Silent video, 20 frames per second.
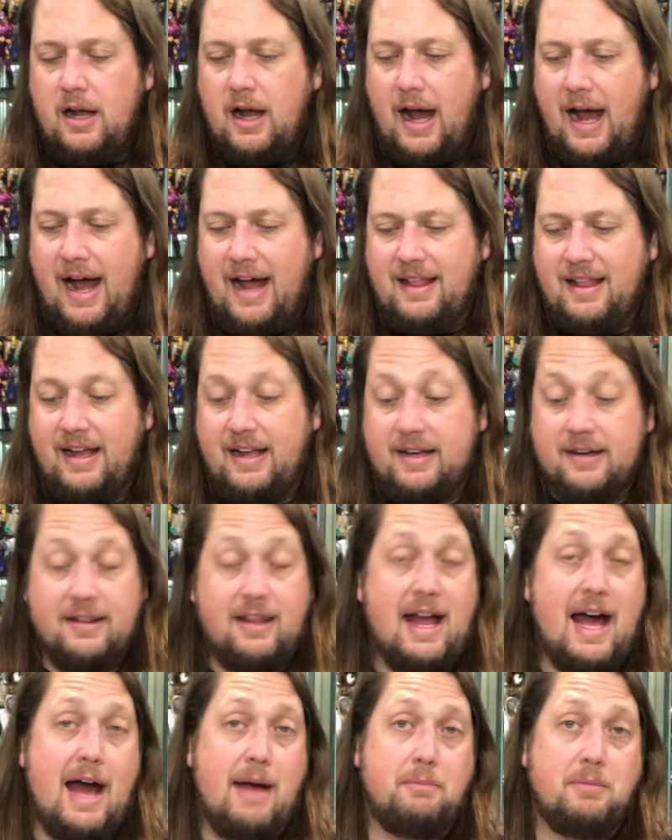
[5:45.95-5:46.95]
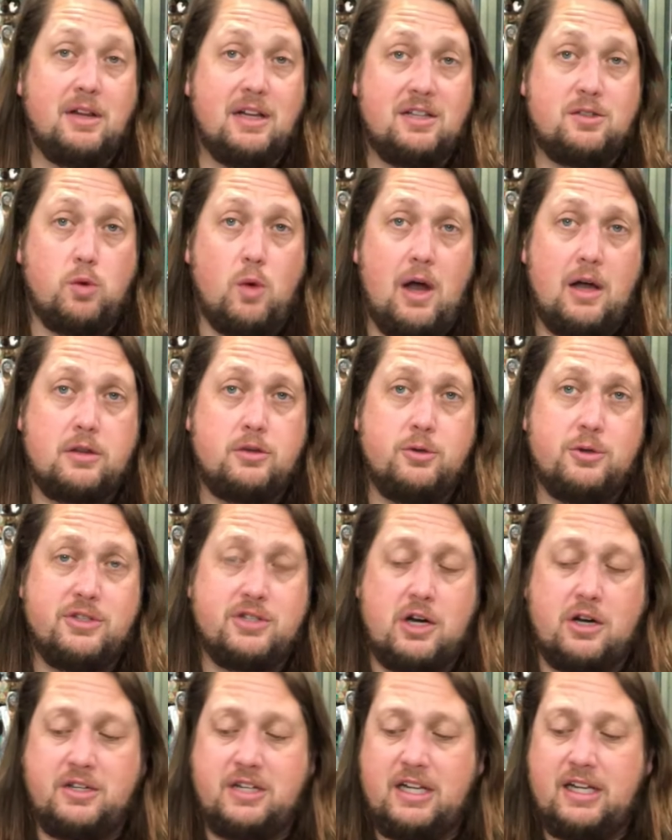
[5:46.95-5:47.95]
I like it a lot. But let's walk through his
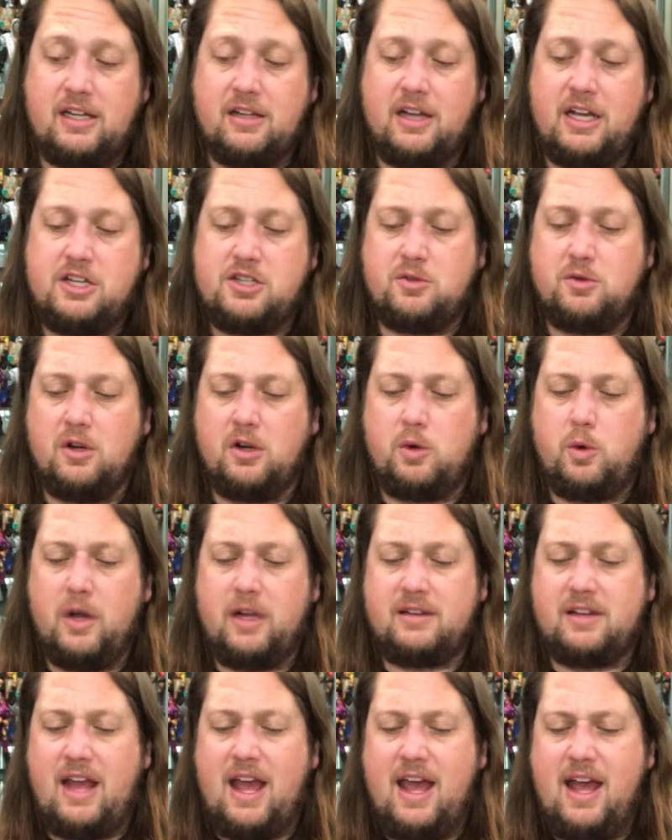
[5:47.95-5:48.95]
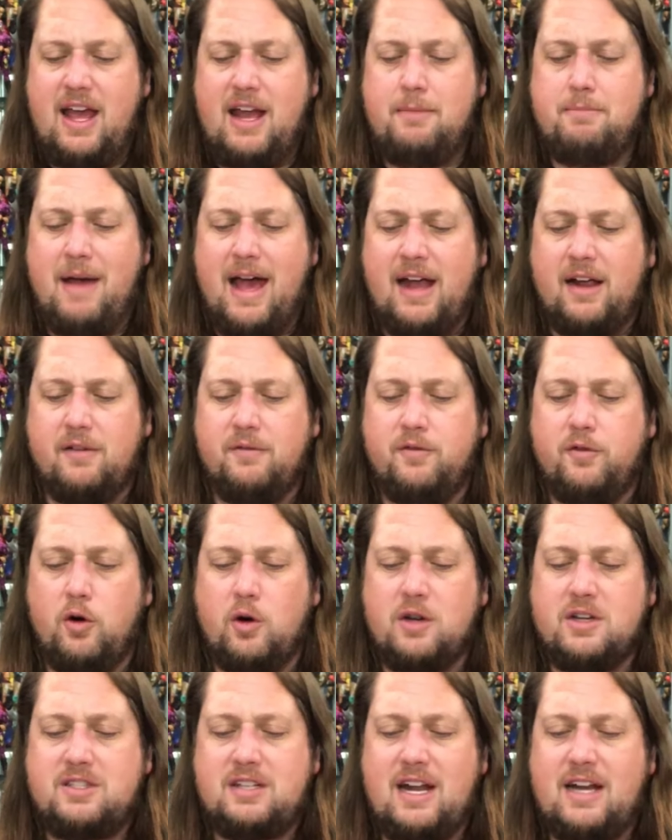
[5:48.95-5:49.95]
articulation real quick. The head back and
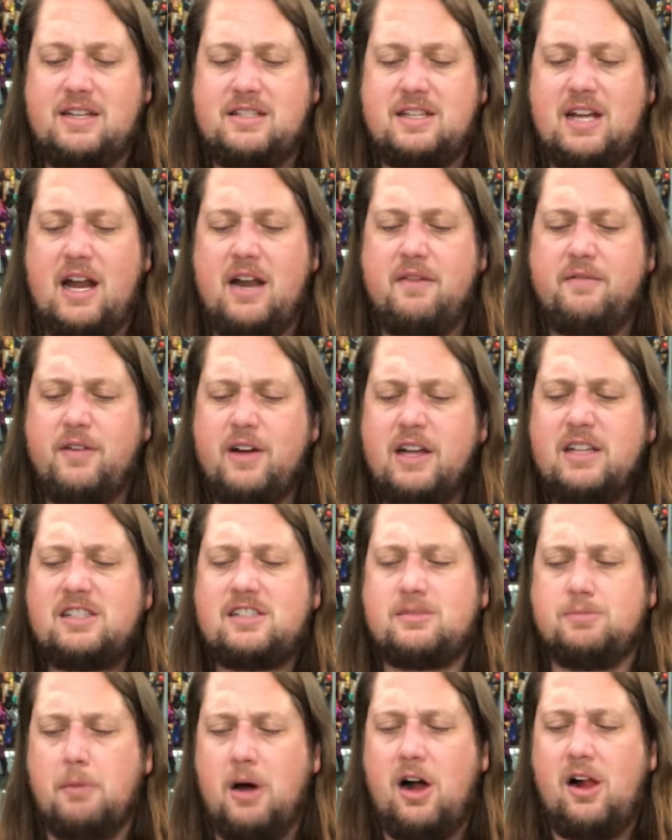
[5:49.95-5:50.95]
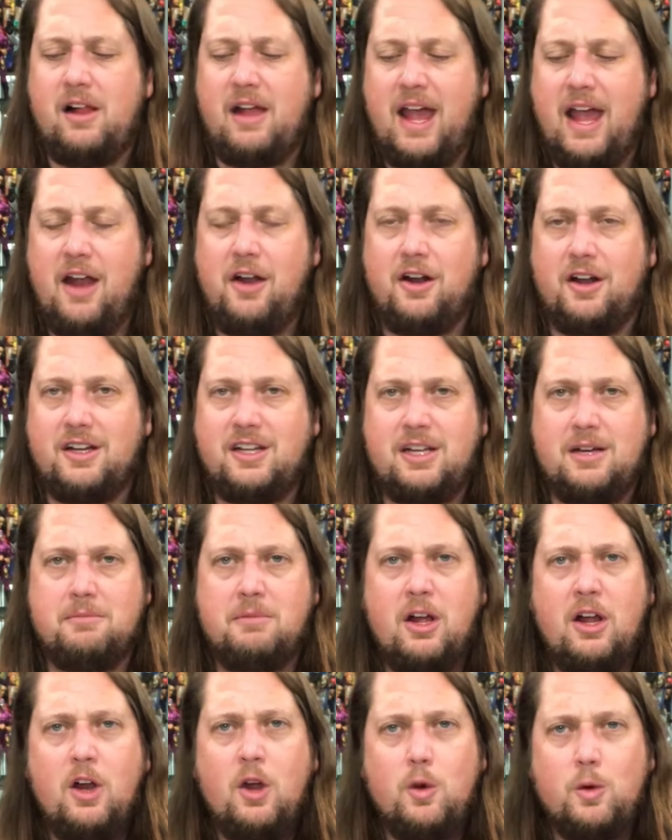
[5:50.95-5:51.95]
forth, side to side. A very small head on him,
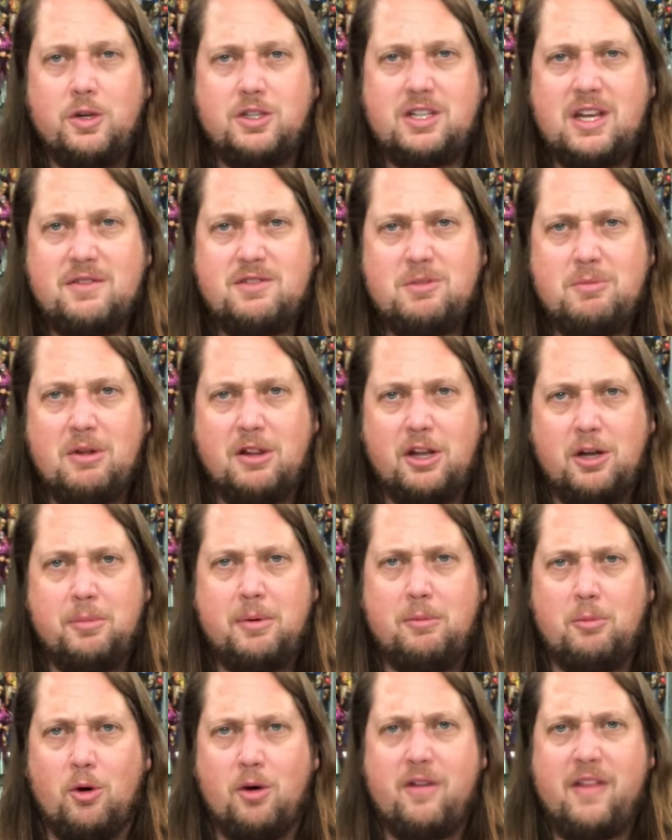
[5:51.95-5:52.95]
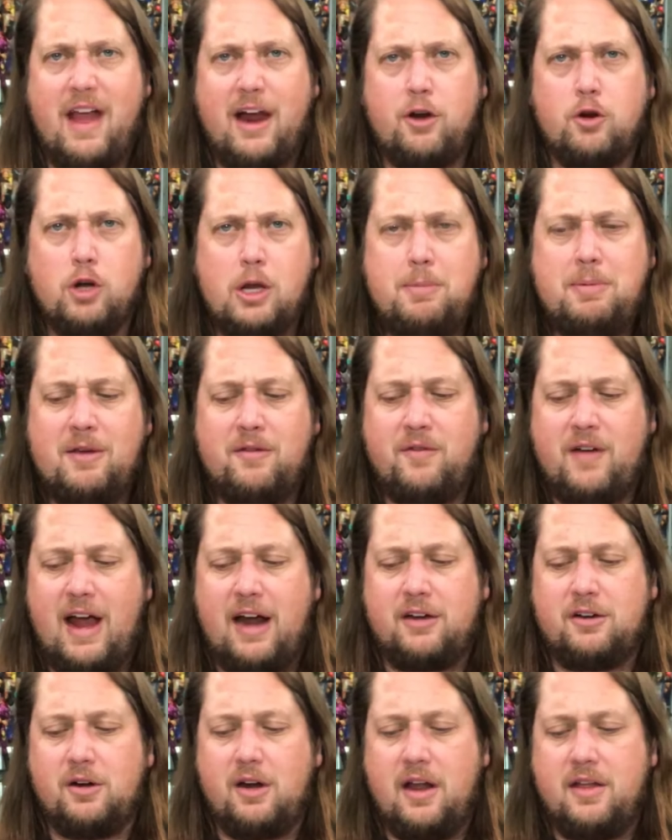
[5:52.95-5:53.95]
which gives him a little bit more of that creepy
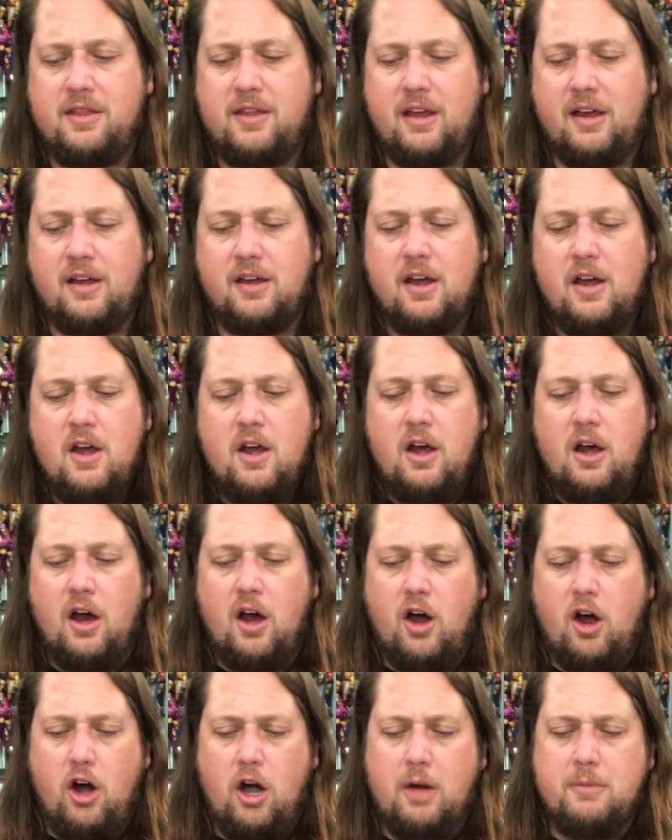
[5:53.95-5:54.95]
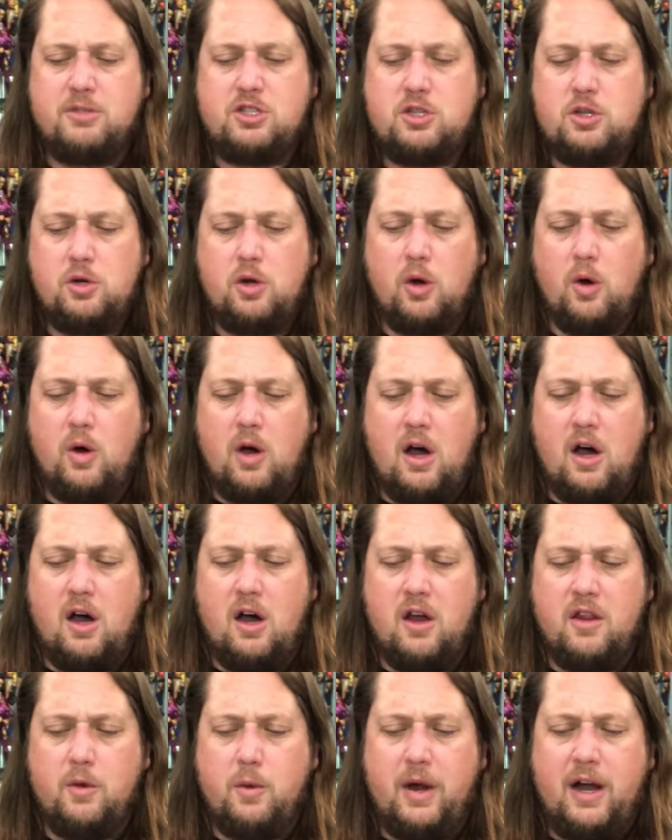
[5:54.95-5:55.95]
factor, I think. Uh, arms do go
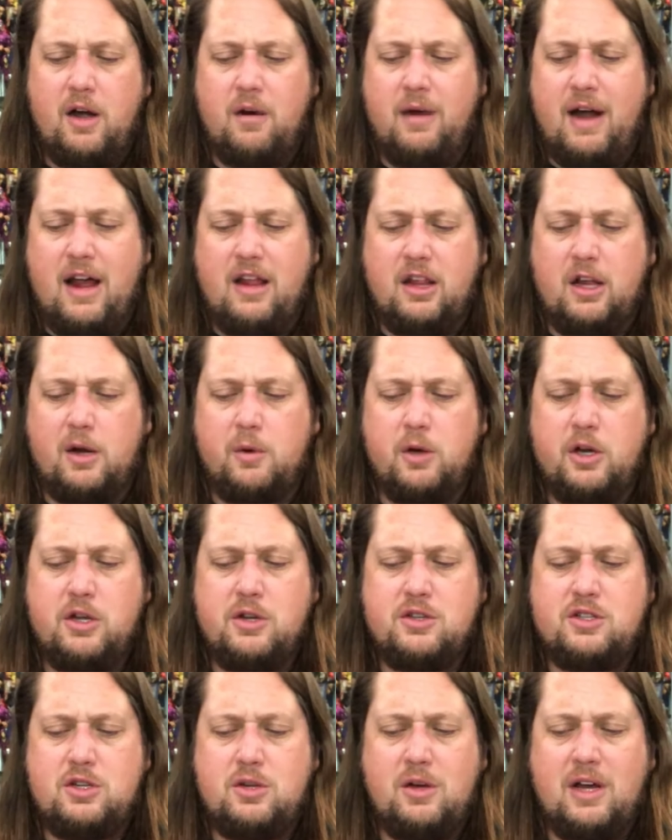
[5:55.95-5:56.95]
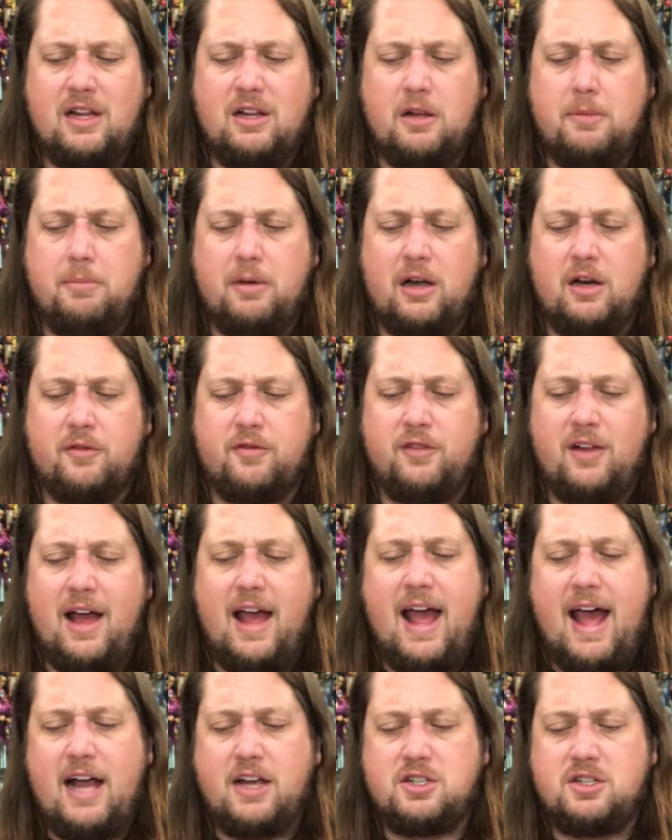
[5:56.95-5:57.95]
all the way around like we're used to. Got a little butterfly
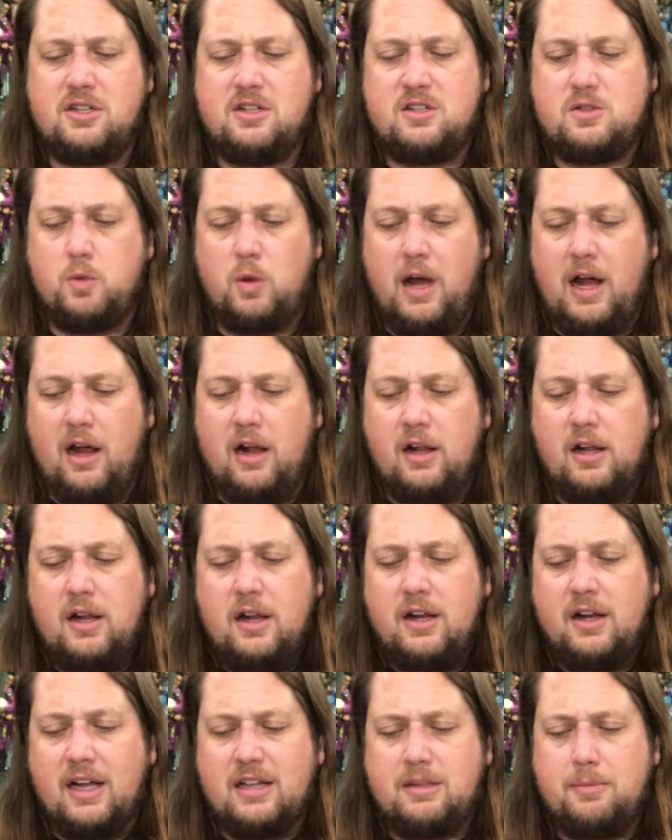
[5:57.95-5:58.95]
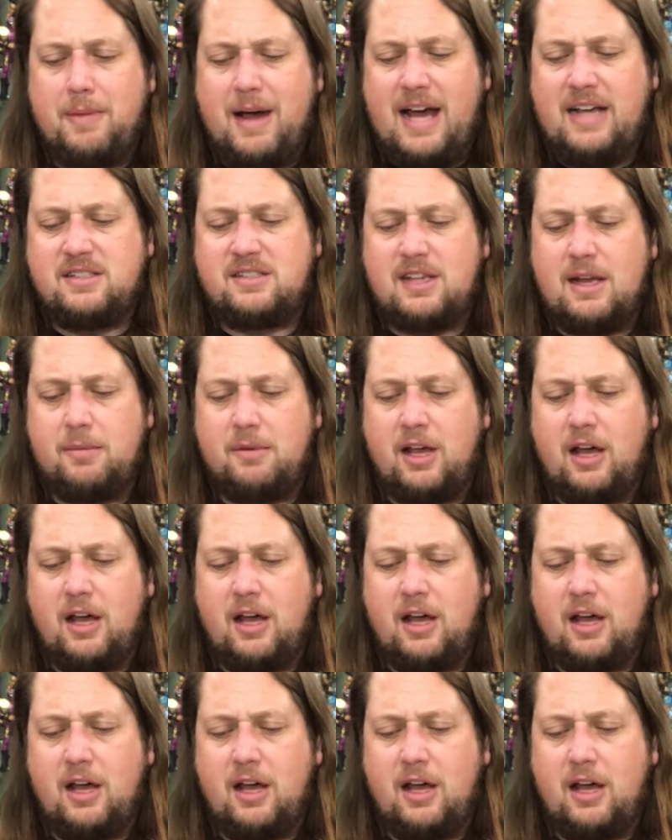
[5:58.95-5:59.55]
action as well. Got the bicep